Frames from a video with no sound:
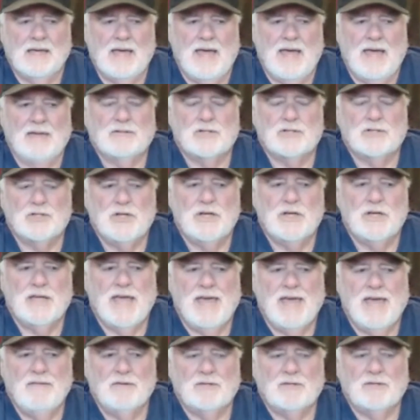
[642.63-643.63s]
after she
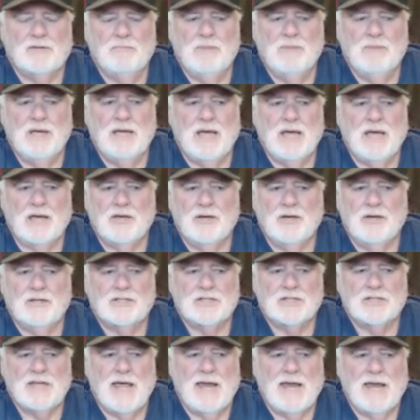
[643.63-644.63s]
gave it to me, I couldn't
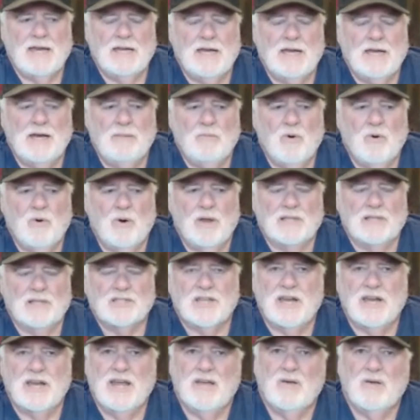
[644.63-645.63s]
stand it anymore, and I
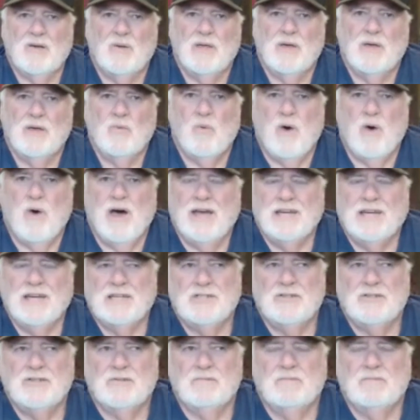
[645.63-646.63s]
said, Aunt Colleen, why
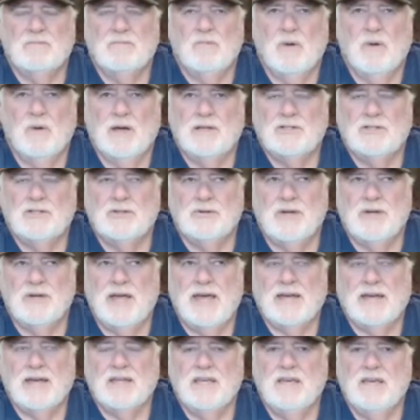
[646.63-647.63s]
did your
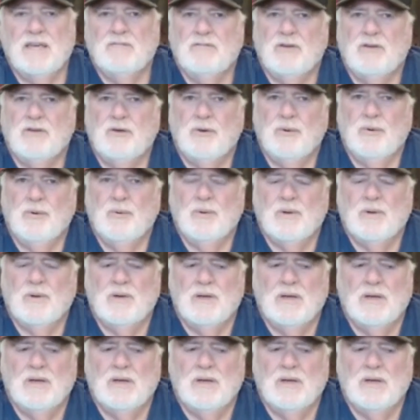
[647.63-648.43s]
dad give you